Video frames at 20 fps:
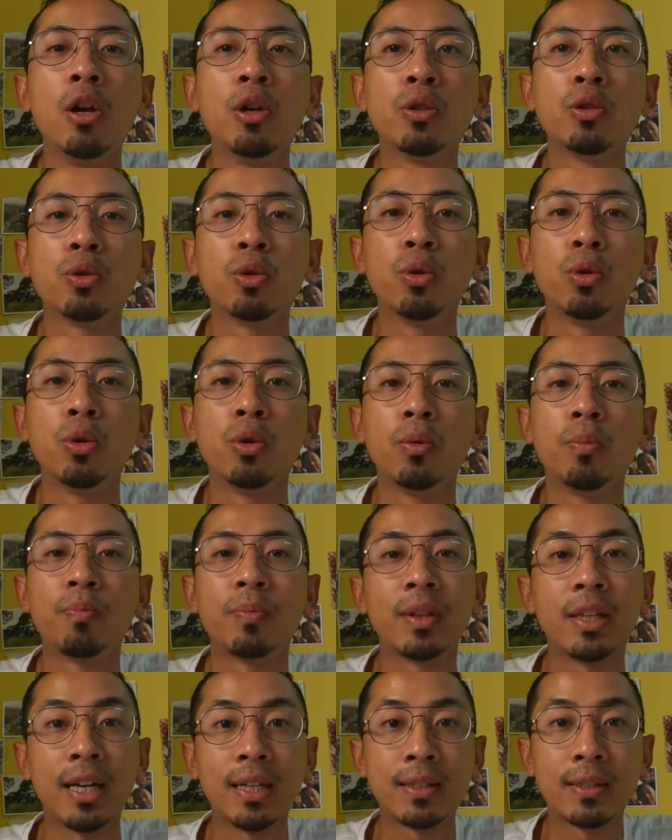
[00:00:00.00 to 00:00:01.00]
So
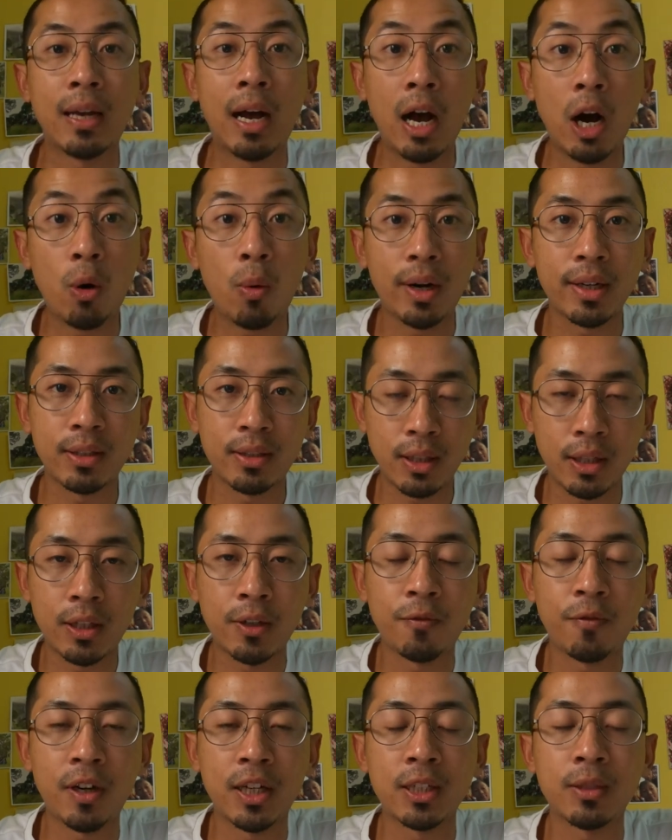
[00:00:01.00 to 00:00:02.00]
that's how I
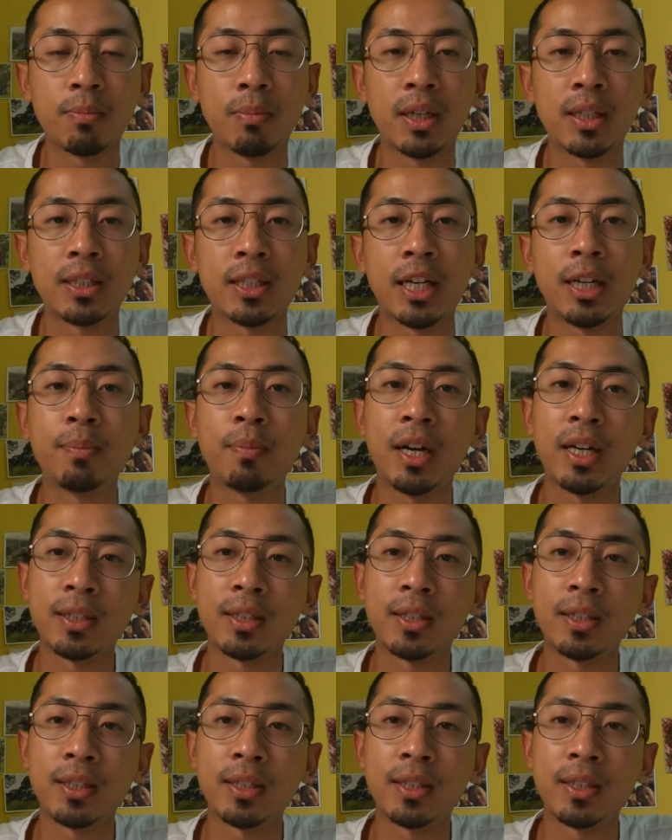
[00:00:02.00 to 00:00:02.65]
sacrifice my time.